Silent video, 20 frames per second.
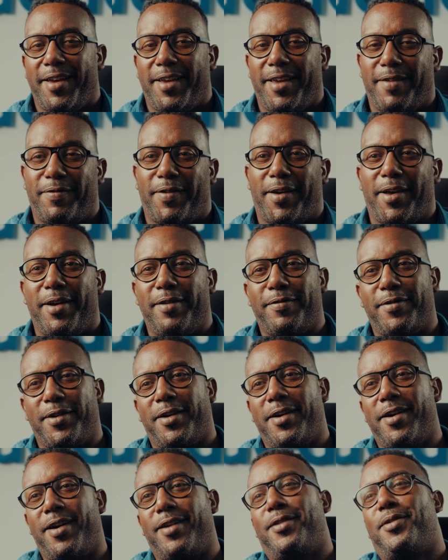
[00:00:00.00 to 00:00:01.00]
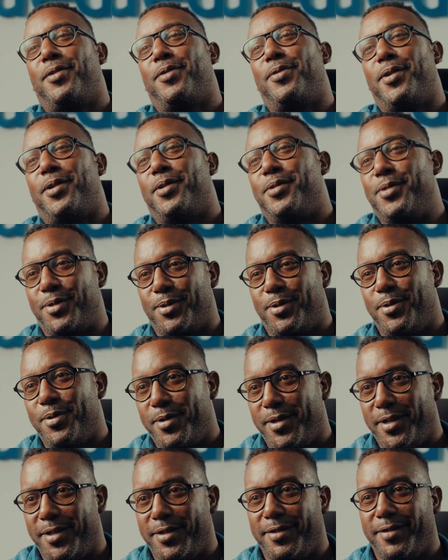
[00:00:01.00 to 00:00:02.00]
if I ever got to where I was
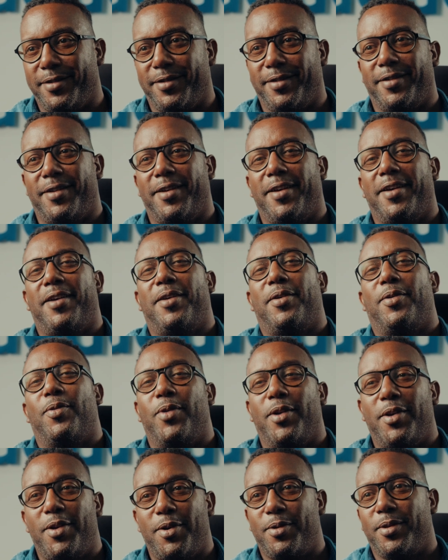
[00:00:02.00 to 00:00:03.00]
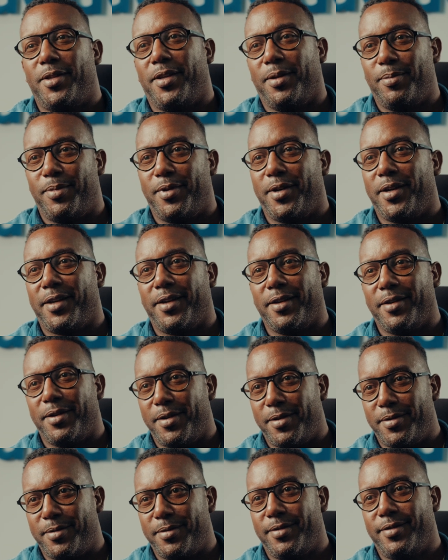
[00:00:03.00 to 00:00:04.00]
going without it breaking
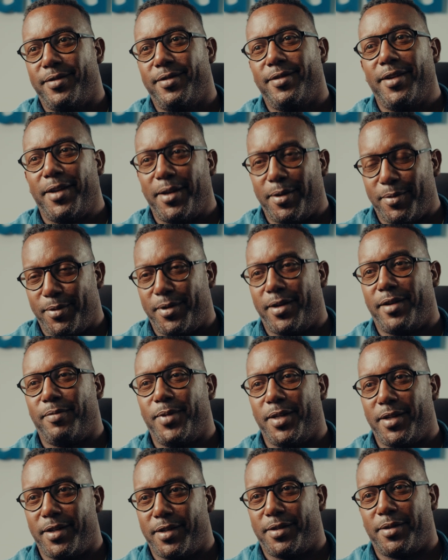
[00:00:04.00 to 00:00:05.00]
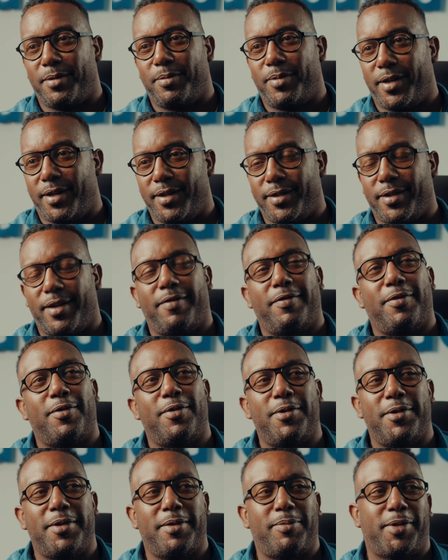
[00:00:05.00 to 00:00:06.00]
down, it would have been a surprise. I have a
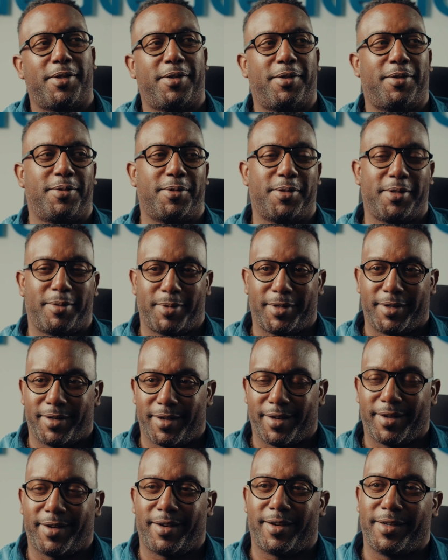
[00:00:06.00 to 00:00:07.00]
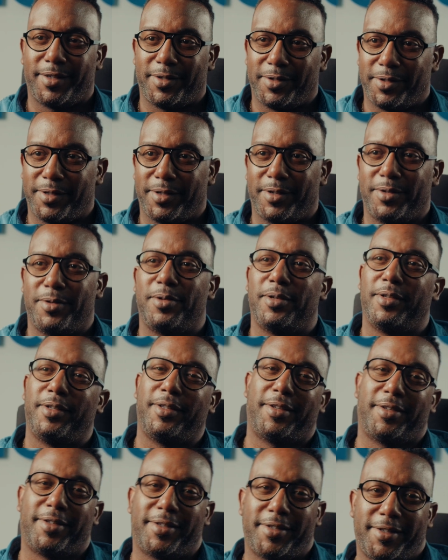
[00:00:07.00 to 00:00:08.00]
whole heap of stories about that car, the whole
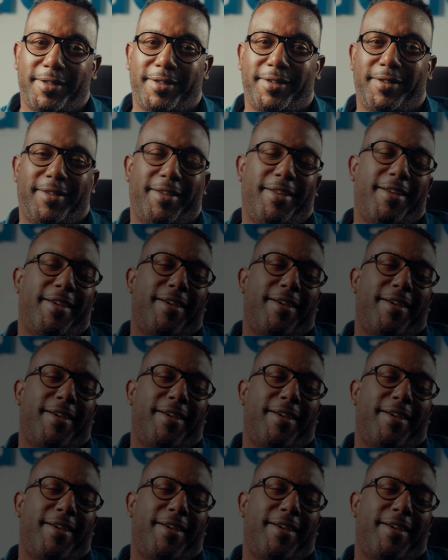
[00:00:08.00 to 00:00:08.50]
Tercel.